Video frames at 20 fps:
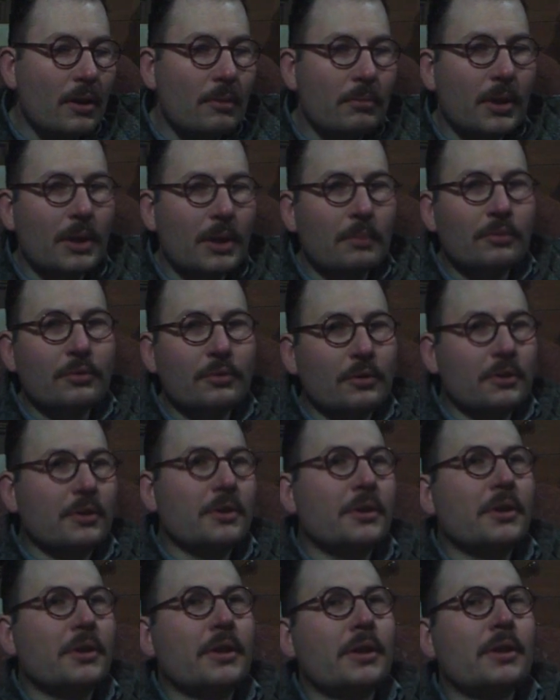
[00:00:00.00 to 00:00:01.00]
perhaps
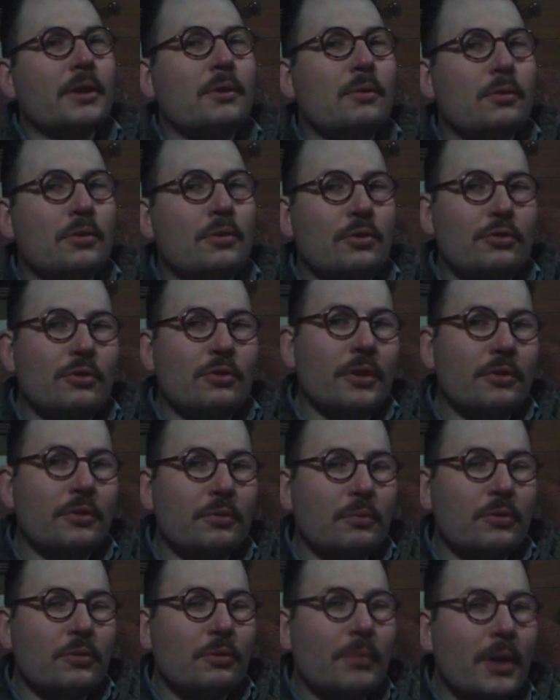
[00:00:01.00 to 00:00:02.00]
I ought to try
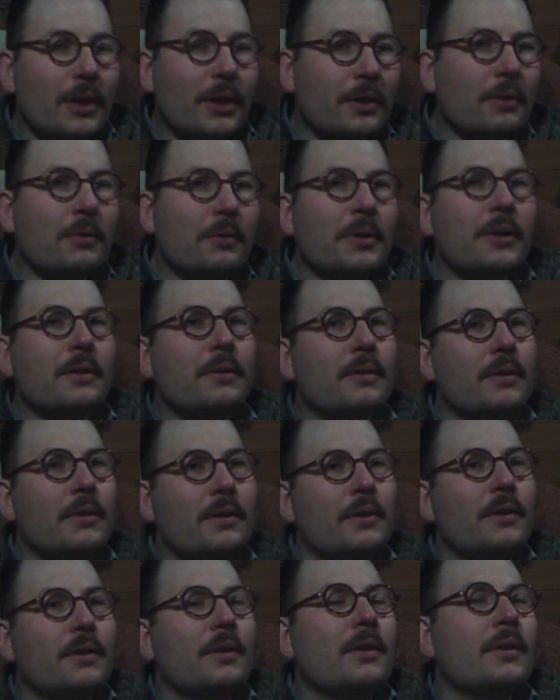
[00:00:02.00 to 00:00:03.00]
some tobacco in it.
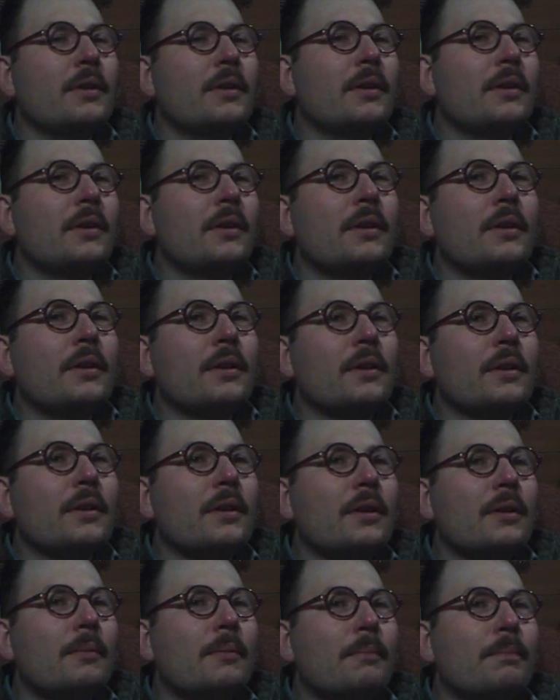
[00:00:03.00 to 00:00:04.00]

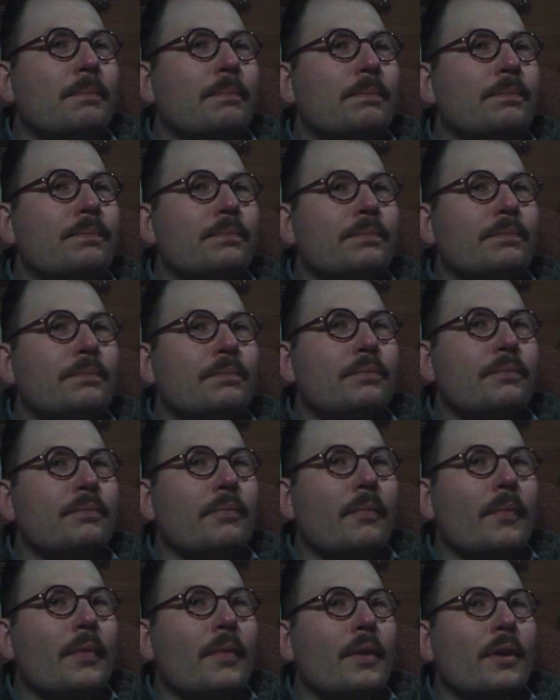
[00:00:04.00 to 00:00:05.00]
And
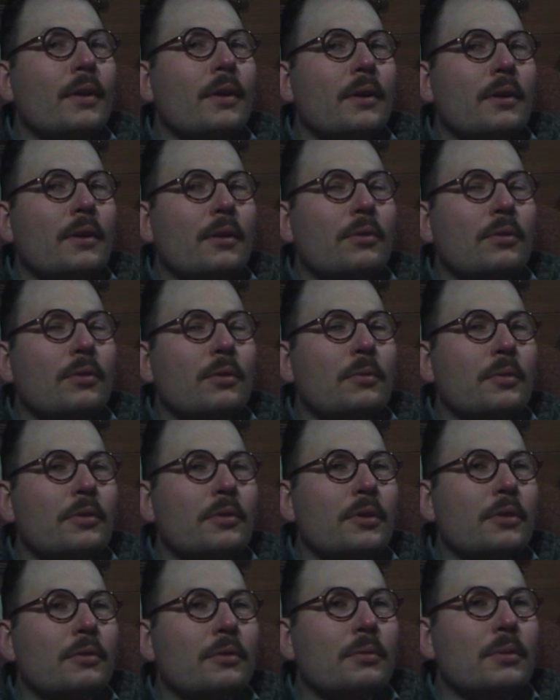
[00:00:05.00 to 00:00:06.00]
I thought to
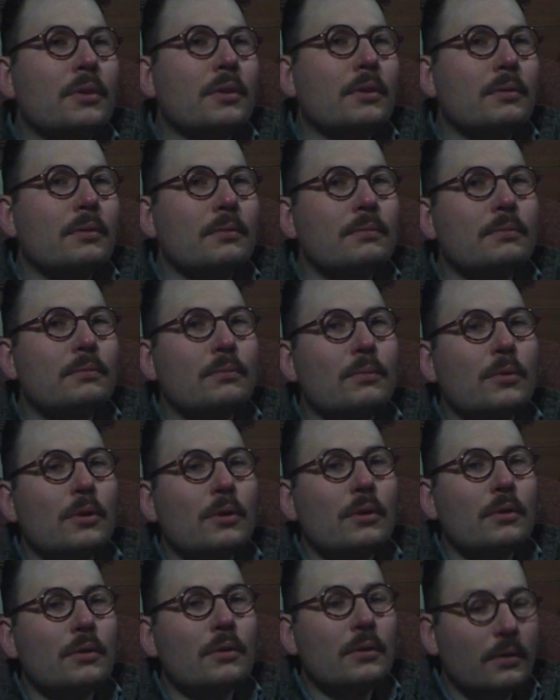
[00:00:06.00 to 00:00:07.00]
myself, well, what